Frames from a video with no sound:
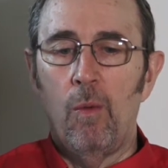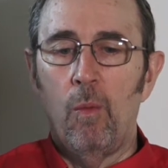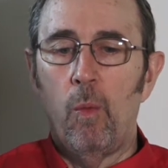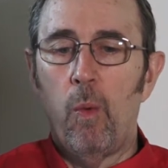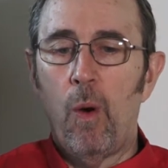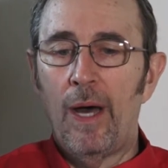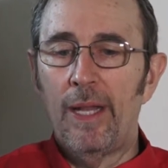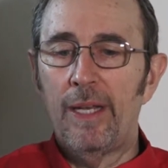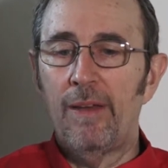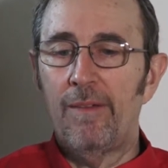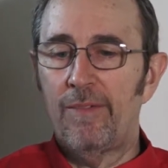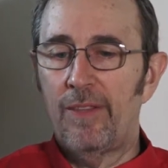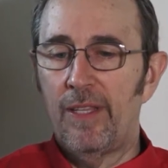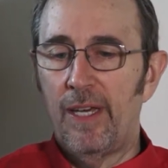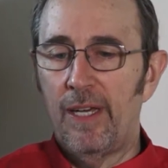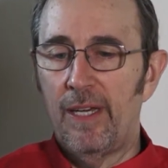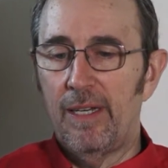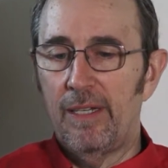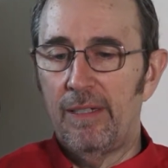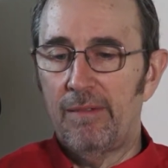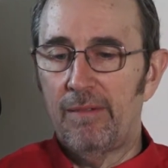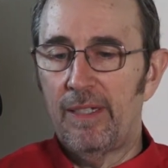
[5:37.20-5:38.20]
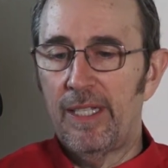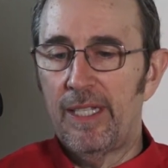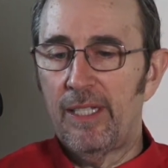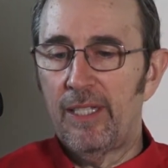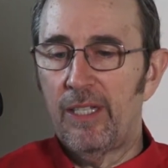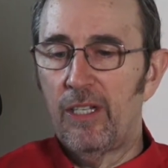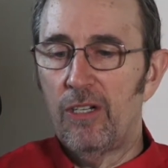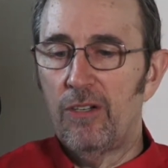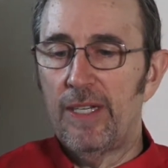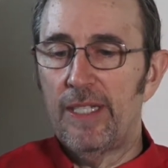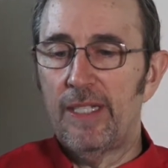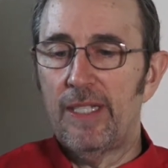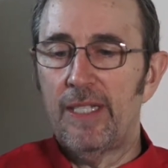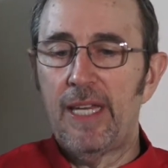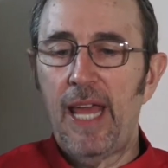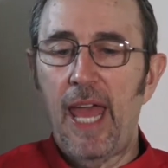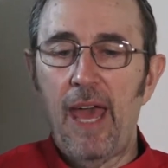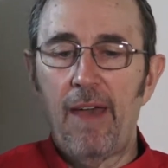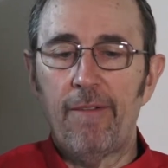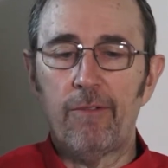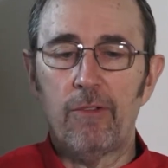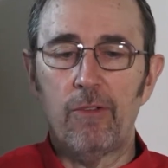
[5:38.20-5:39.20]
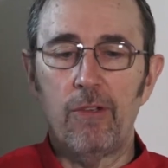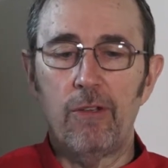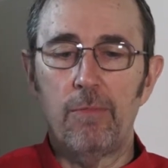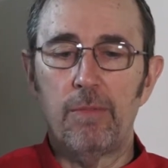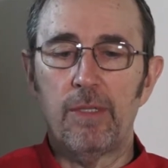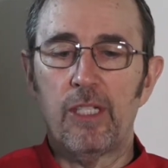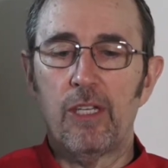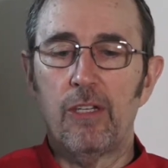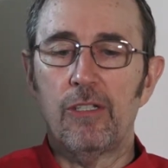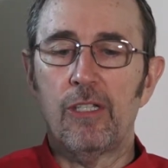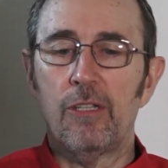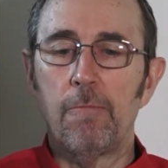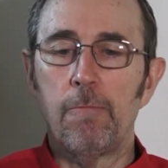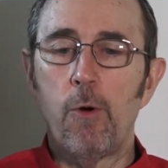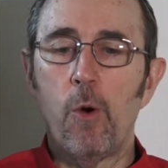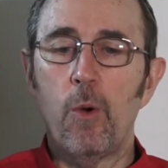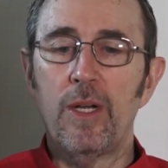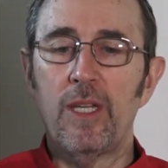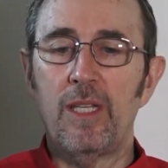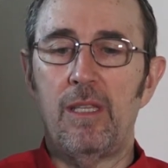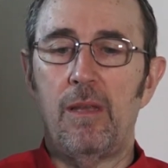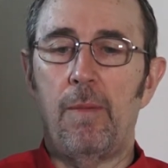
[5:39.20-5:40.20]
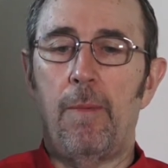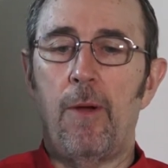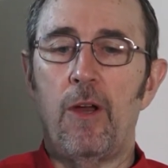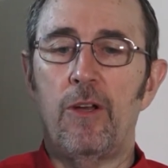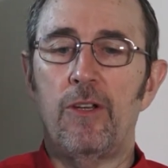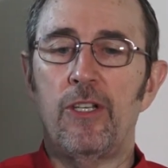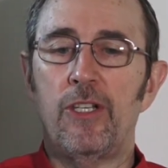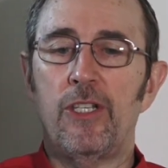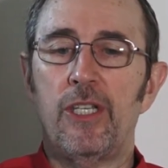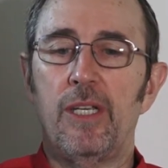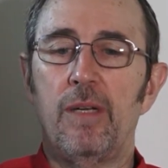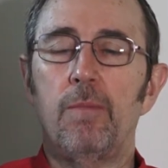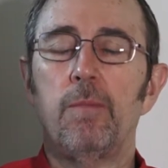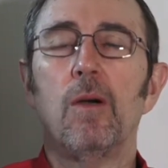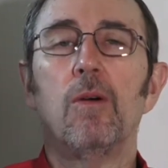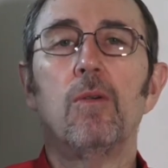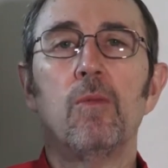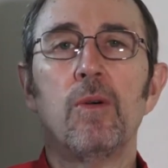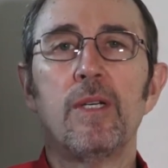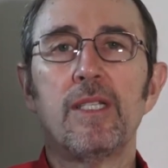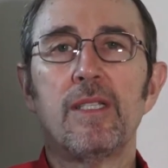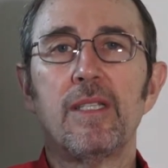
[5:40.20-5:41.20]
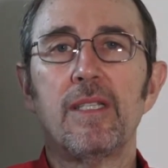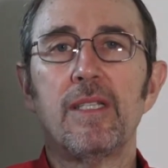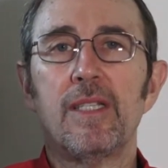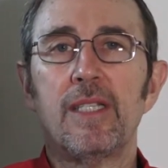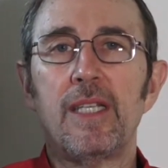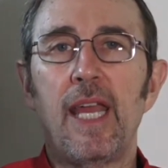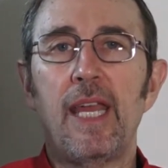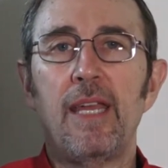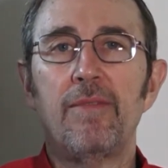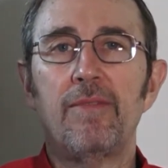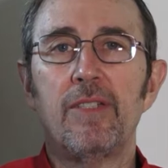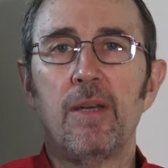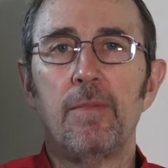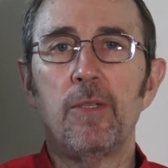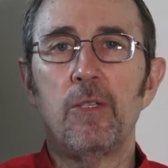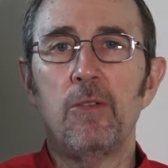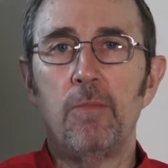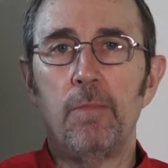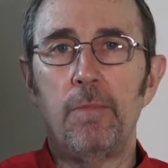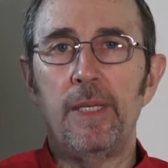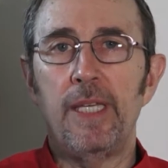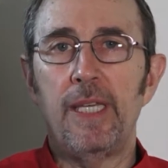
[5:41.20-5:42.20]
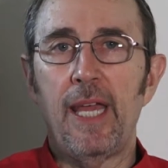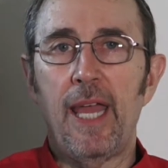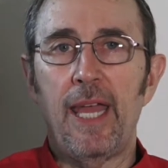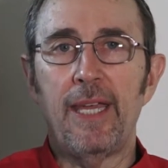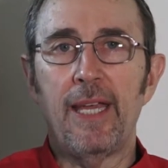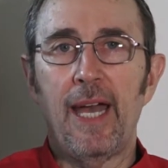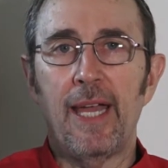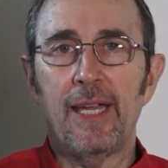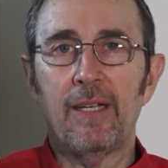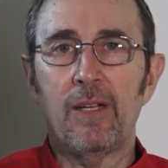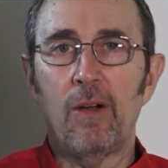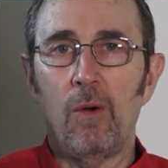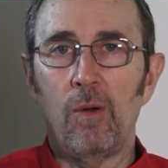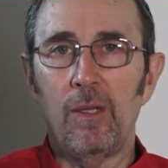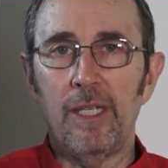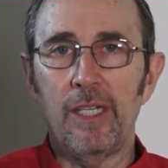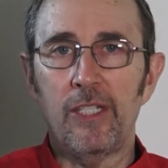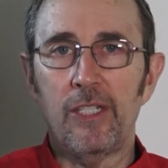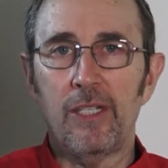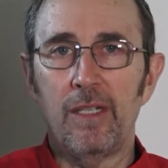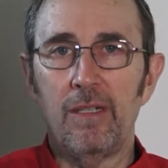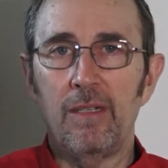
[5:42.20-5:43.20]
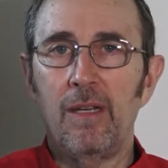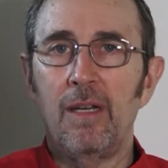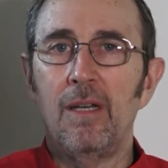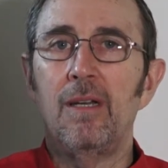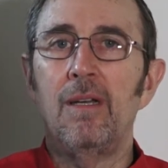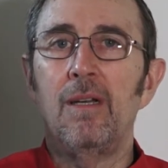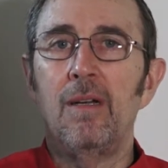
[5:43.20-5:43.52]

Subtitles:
One of the listener and staff groups supporting the partnership was the Save WBAI Coalition,